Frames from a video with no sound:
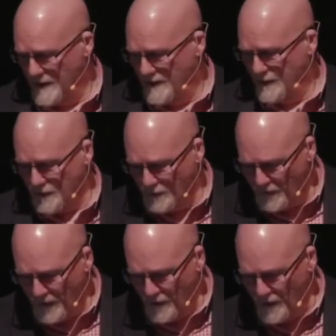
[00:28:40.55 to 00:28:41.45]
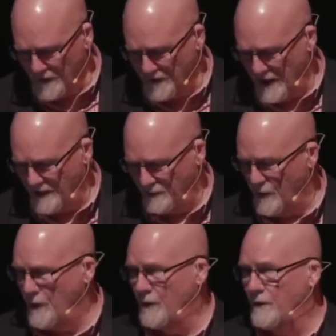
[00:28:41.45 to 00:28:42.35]
There's a finger on the side of the
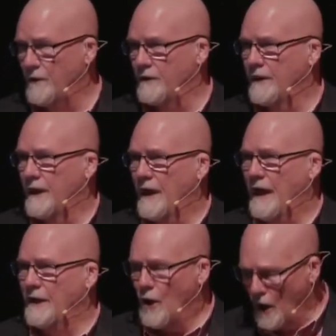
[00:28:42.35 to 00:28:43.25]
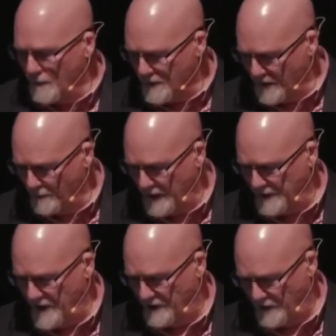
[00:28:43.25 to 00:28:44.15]
road, an arm
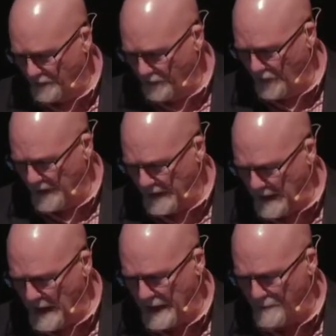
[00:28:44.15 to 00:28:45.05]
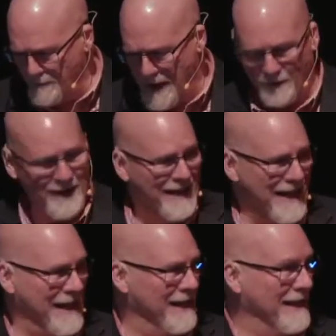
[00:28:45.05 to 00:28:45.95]
someplace else, a foot, an eye, a mouth, a
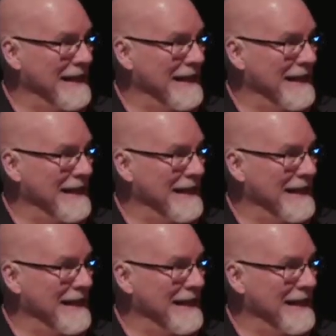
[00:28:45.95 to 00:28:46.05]
hand,